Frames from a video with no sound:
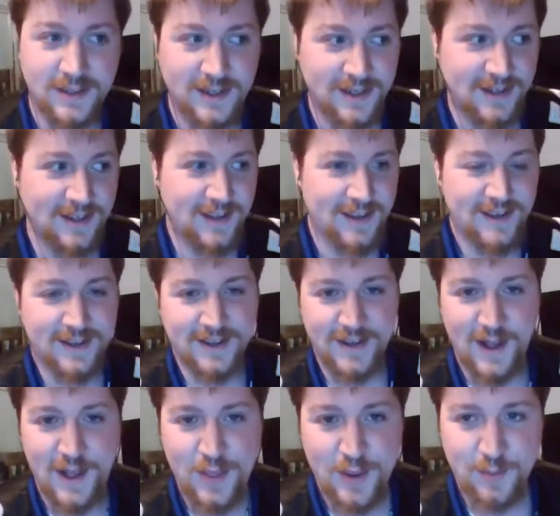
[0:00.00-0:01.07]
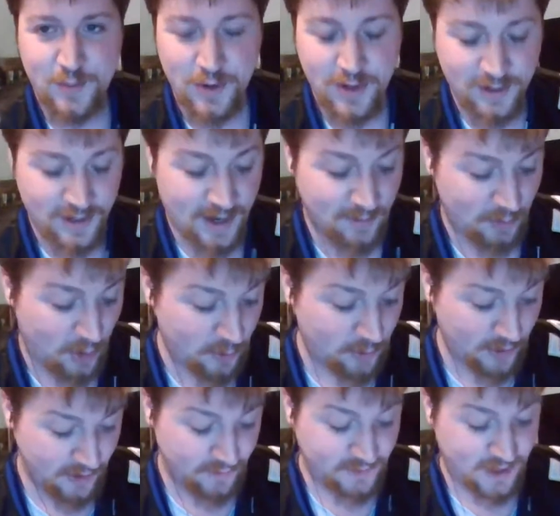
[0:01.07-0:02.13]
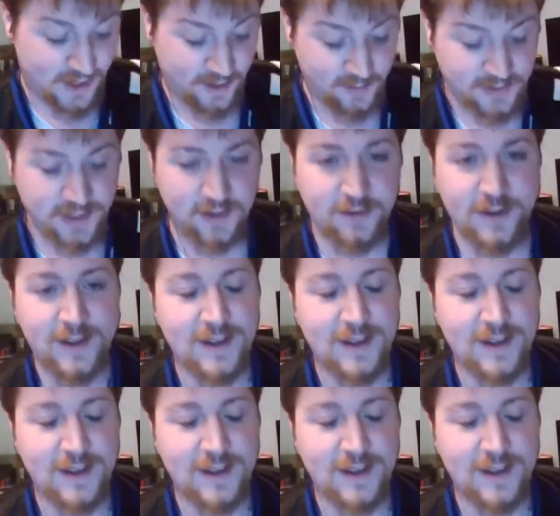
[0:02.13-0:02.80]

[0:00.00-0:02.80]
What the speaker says: like I think pretty damn lowly of Jacob Silva.